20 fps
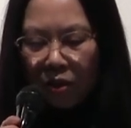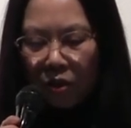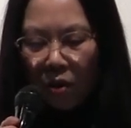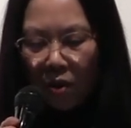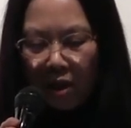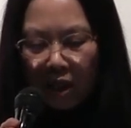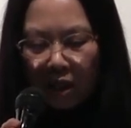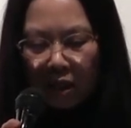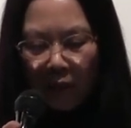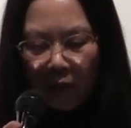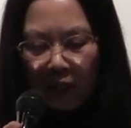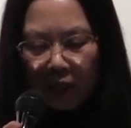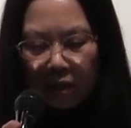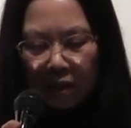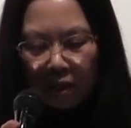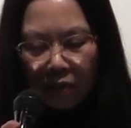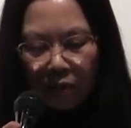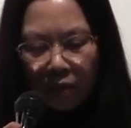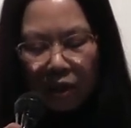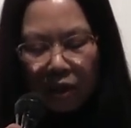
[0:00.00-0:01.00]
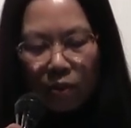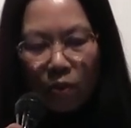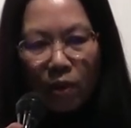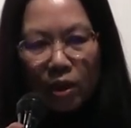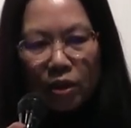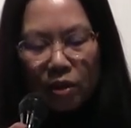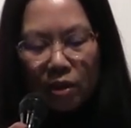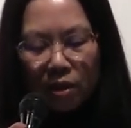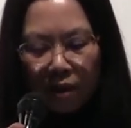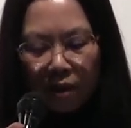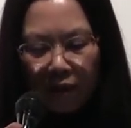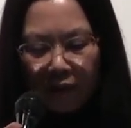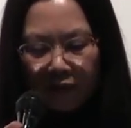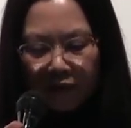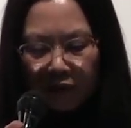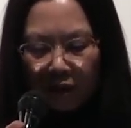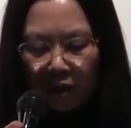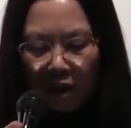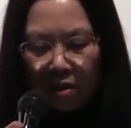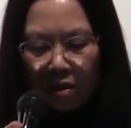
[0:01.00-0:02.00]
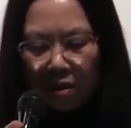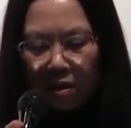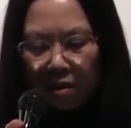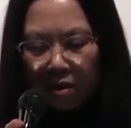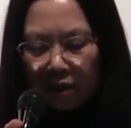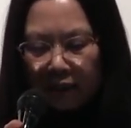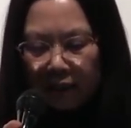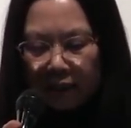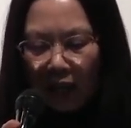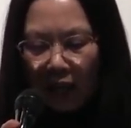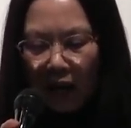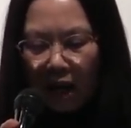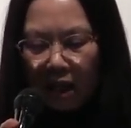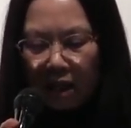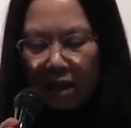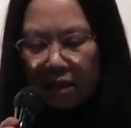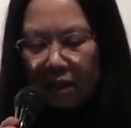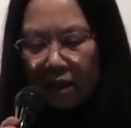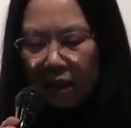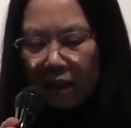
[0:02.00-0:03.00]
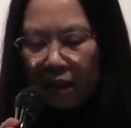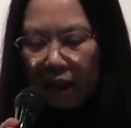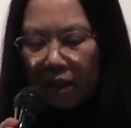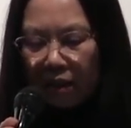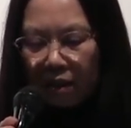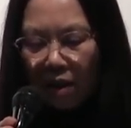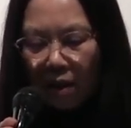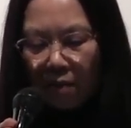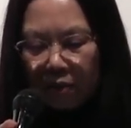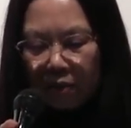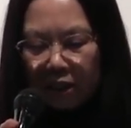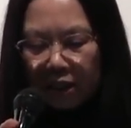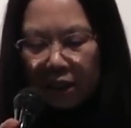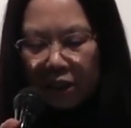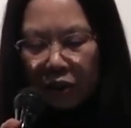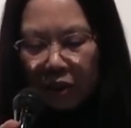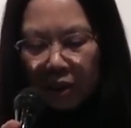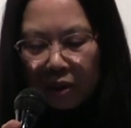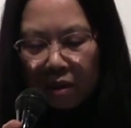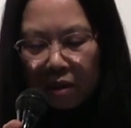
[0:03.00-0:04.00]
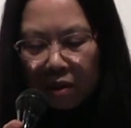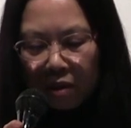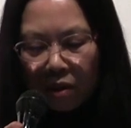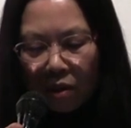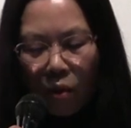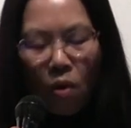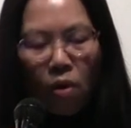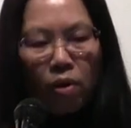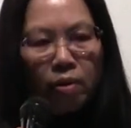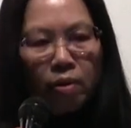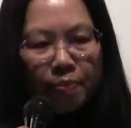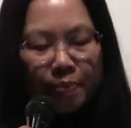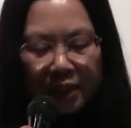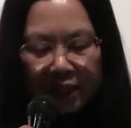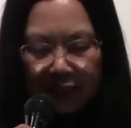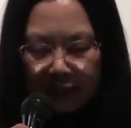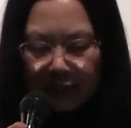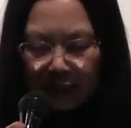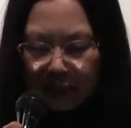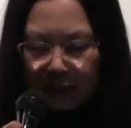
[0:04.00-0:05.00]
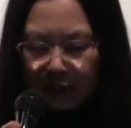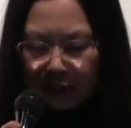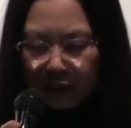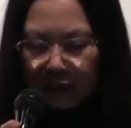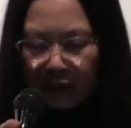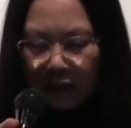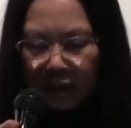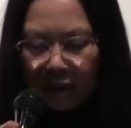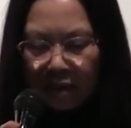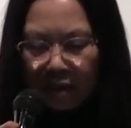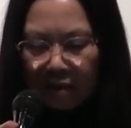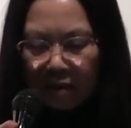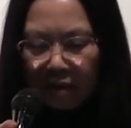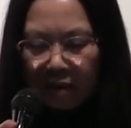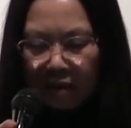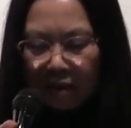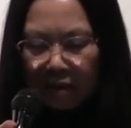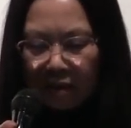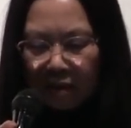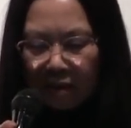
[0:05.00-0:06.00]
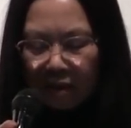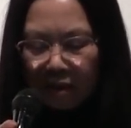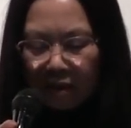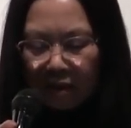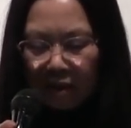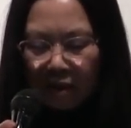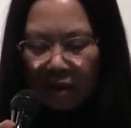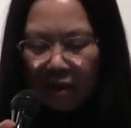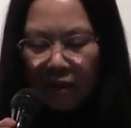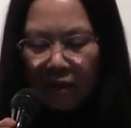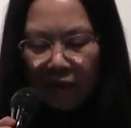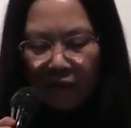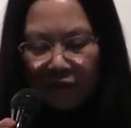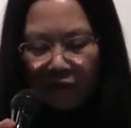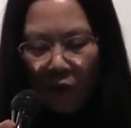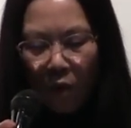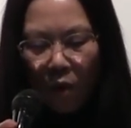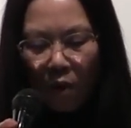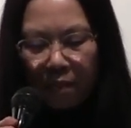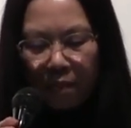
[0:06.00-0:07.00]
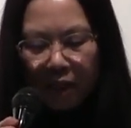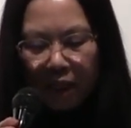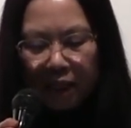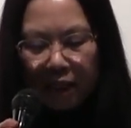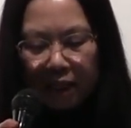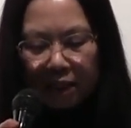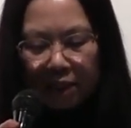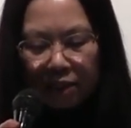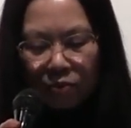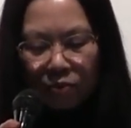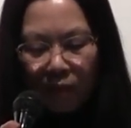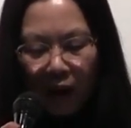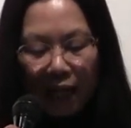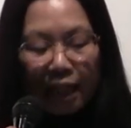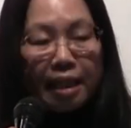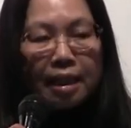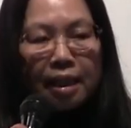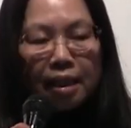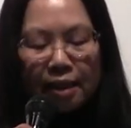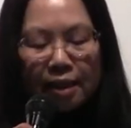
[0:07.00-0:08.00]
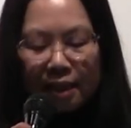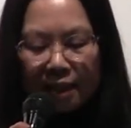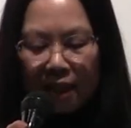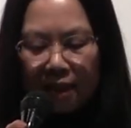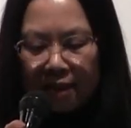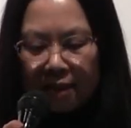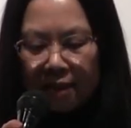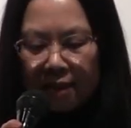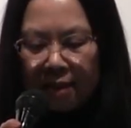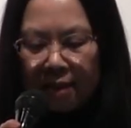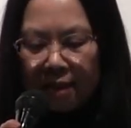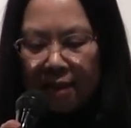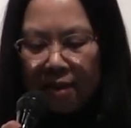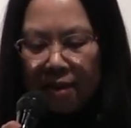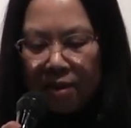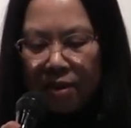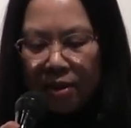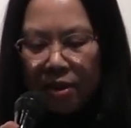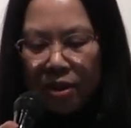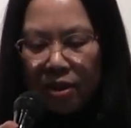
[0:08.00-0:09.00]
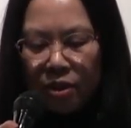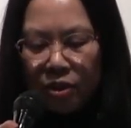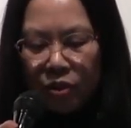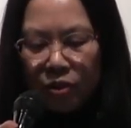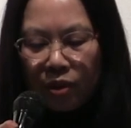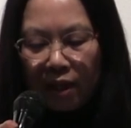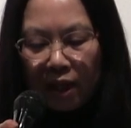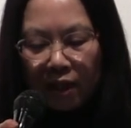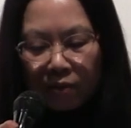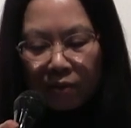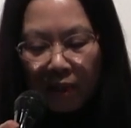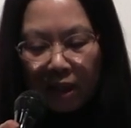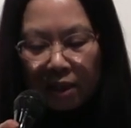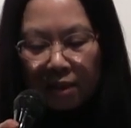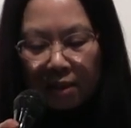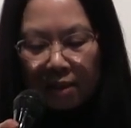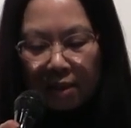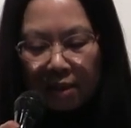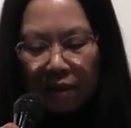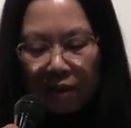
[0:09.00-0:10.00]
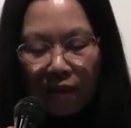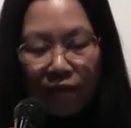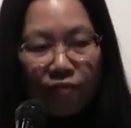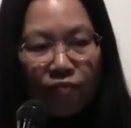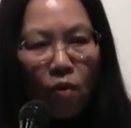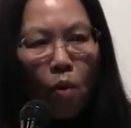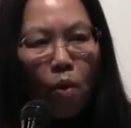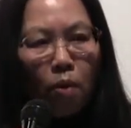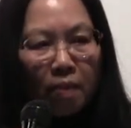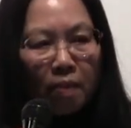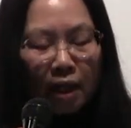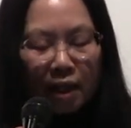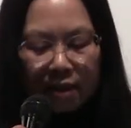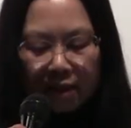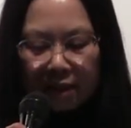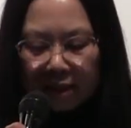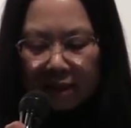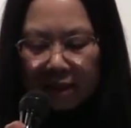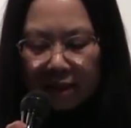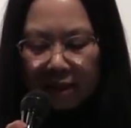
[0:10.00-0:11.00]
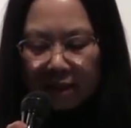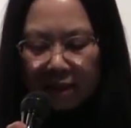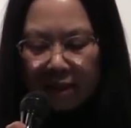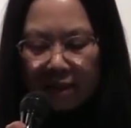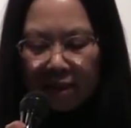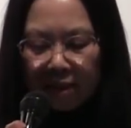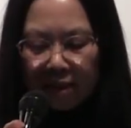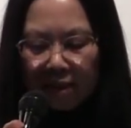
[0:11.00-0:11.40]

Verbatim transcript: nor equated with question of genre, style, and composition or representation form in its radical sense, should address the formless,